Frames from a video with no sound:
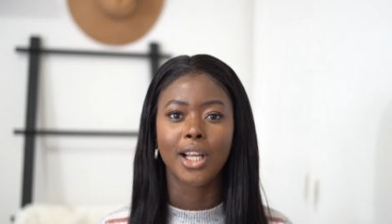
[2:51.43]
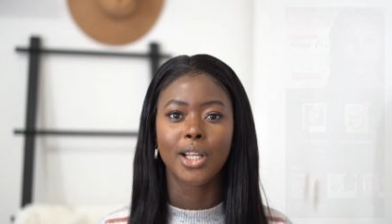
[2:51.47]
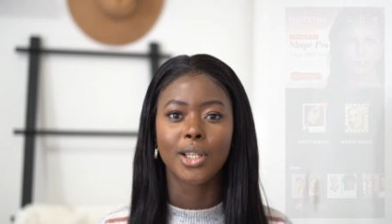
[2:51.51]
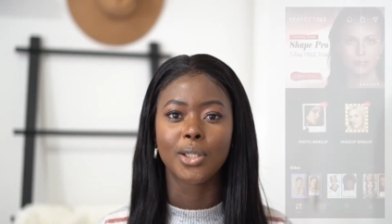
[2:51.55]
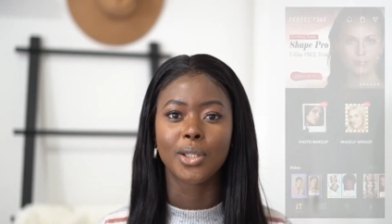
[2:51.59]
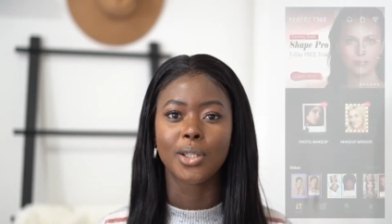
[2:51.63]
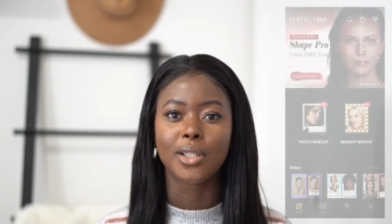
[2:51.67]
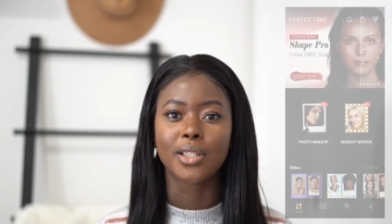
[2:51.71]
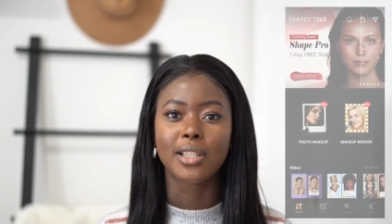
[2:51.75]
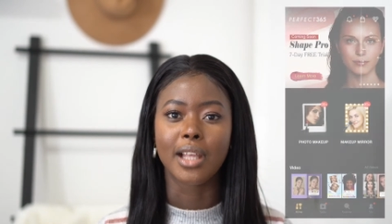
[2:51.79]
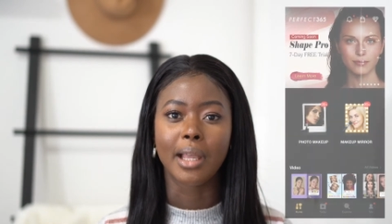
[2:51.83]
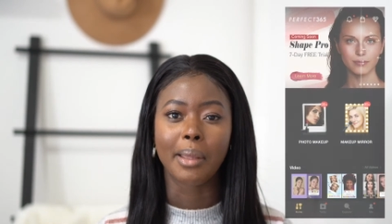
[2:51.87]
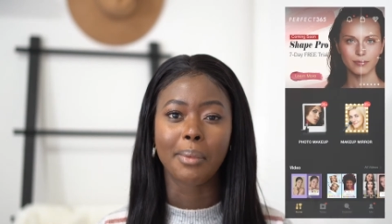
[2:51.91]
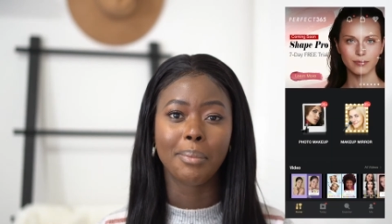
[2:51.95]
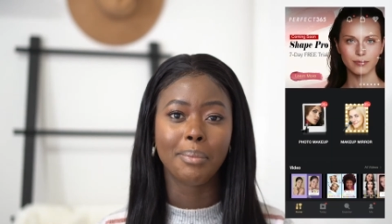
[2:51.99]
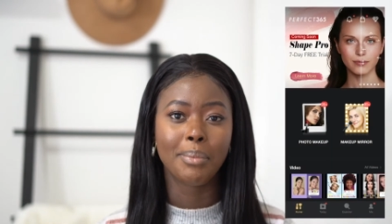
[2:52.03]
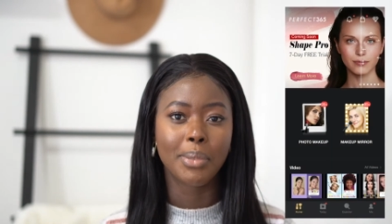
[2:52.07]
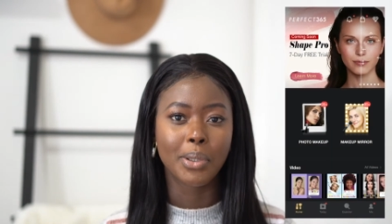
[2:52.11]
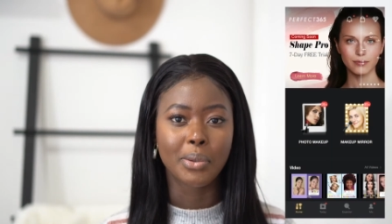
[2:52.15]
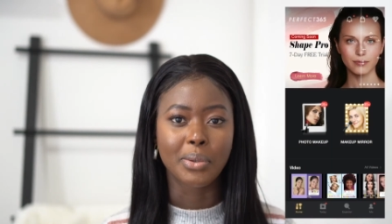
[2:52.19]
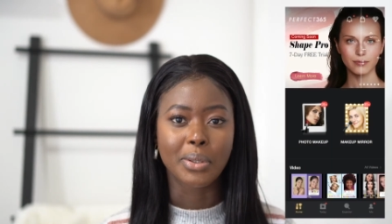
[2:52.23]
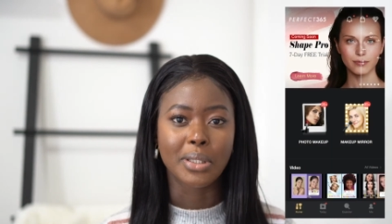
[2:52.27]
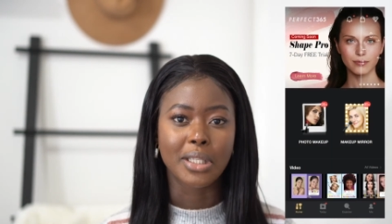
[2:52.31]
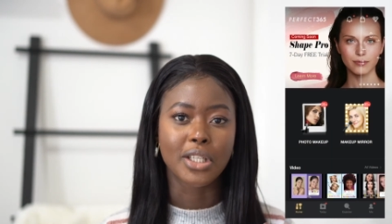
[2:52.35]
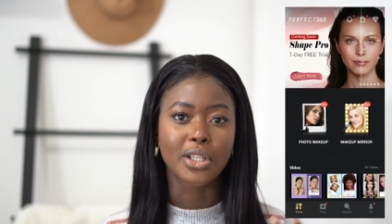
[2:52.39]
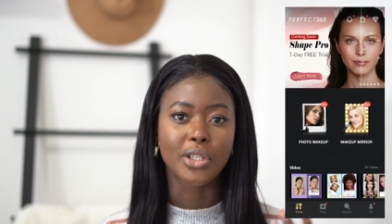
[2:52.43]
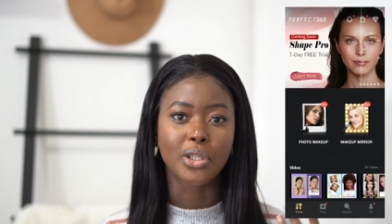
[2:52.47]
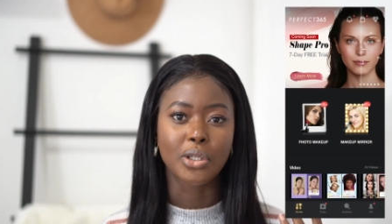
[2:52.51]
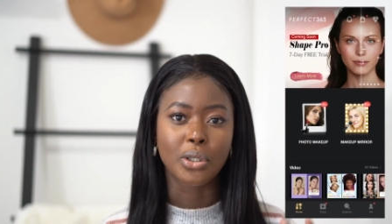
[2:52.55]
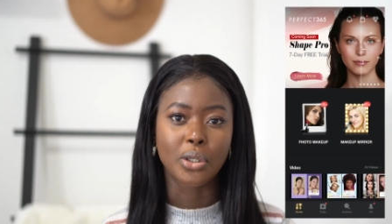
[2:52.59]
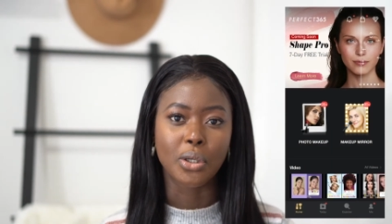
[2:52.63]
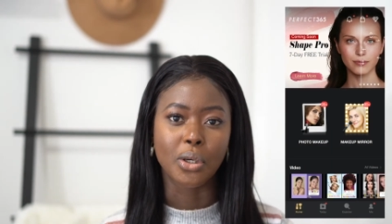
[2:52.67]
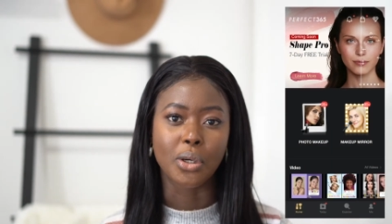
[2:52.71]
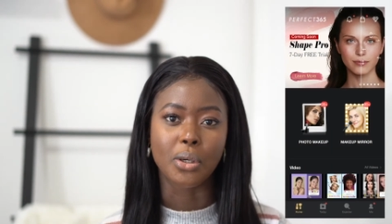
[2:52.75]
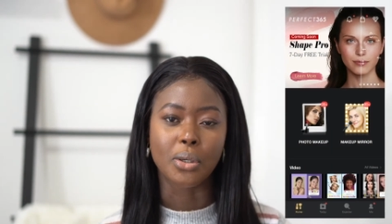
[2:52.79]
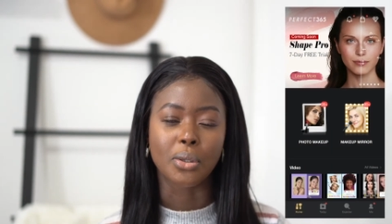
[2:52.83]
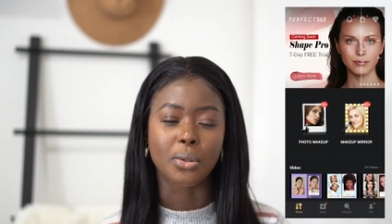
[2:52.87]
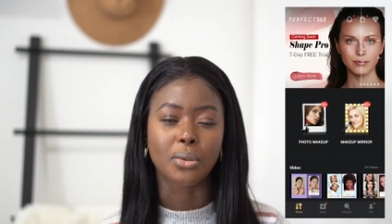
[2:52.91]
does like beauty
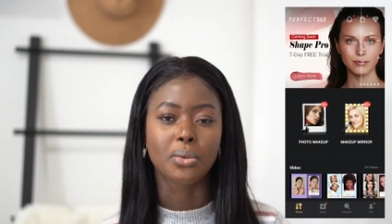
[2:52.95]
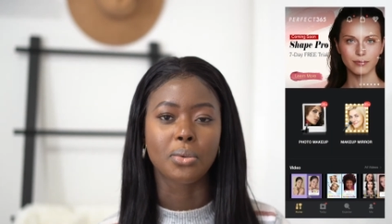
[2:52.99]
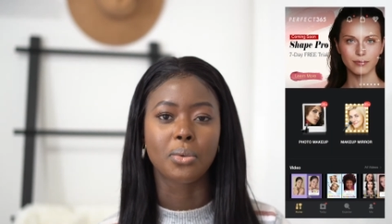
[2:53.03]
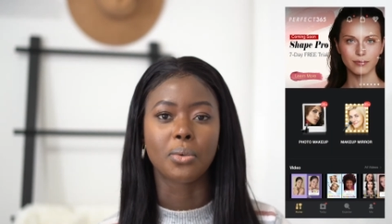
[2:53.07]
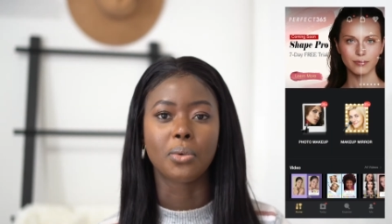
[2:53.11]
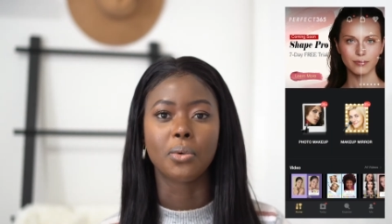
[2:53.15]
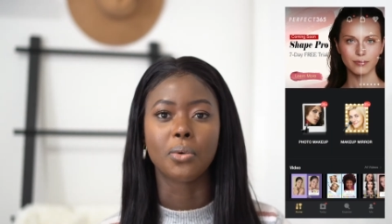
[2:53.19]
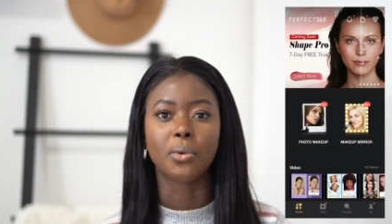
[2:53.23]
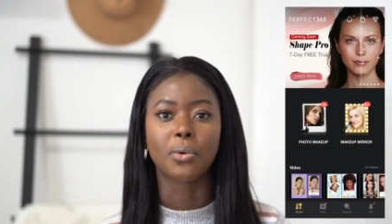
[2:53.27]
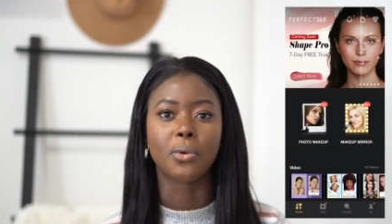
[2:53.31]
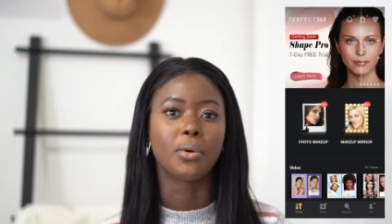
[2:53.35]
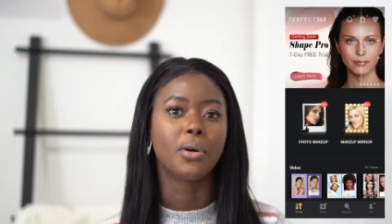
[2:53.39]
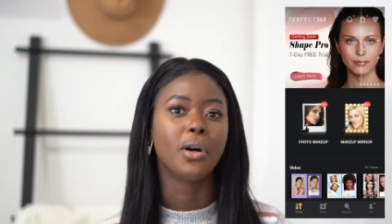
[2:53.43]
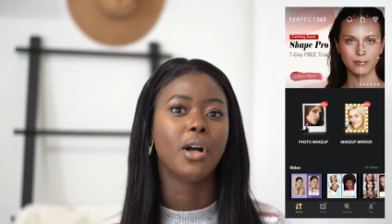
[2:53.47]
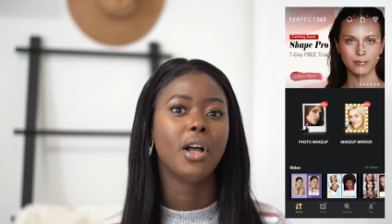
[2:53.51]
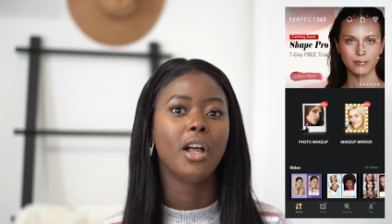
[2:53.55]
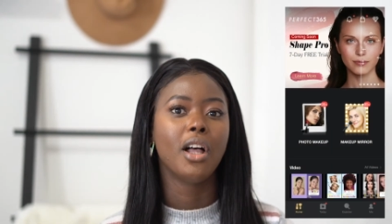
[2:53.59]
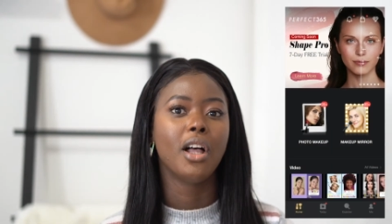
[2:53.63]
shots or